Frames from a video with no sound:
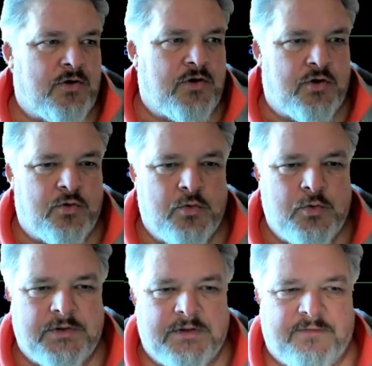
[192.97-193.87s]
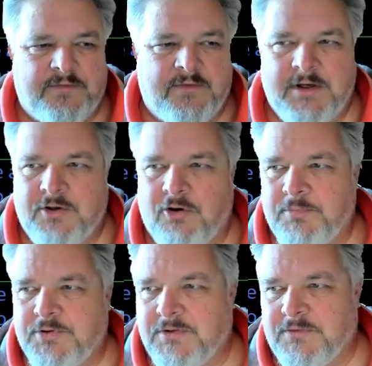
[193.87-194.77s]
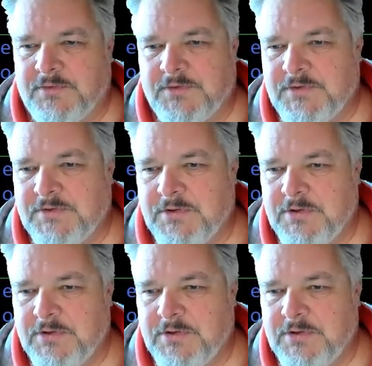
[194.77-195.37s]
user-defined options.